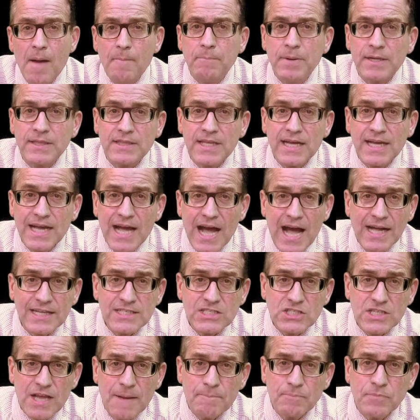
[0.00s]
But the
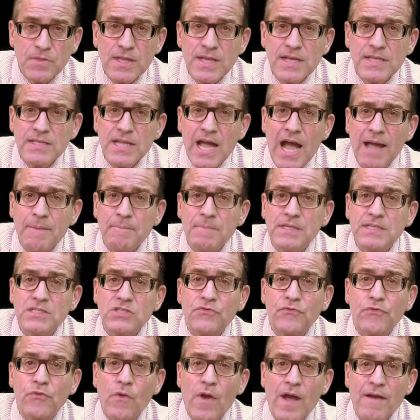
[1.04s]
concept that a diamond
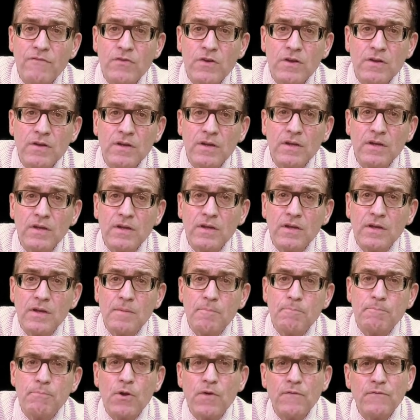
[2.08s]
is forever
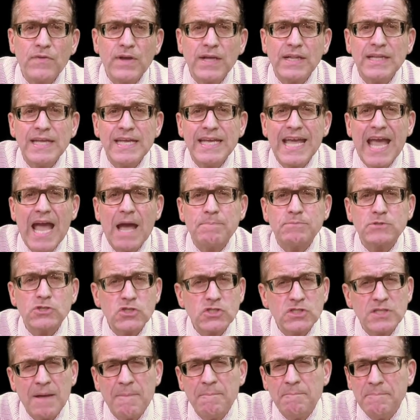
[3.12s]
perfectly
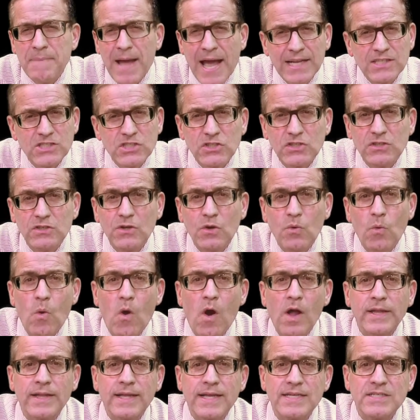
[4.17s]
captures the magical
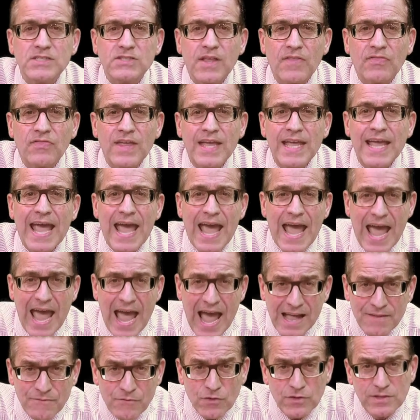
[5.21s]
qualities that the
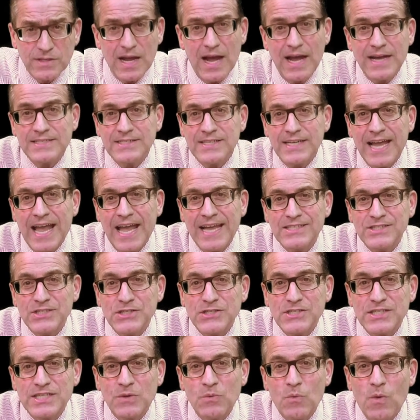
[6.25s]
advertising
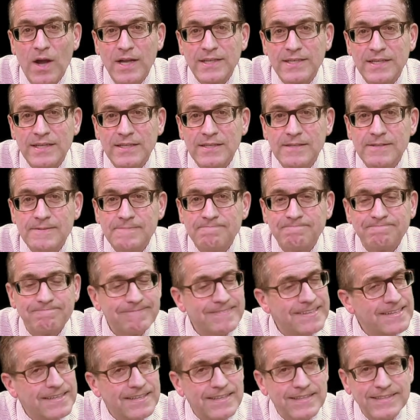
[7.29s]
agency wanted,
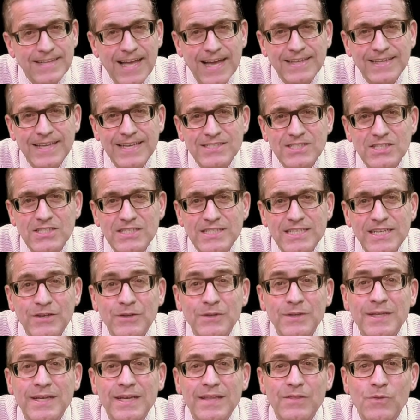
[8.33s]
not
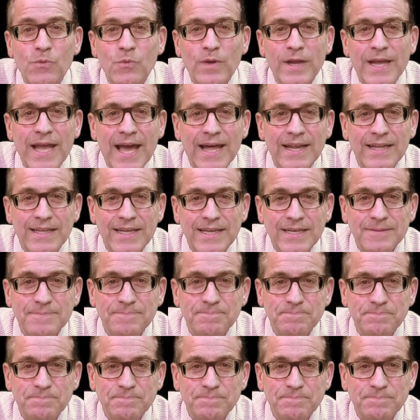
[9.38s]
necessarily the reality.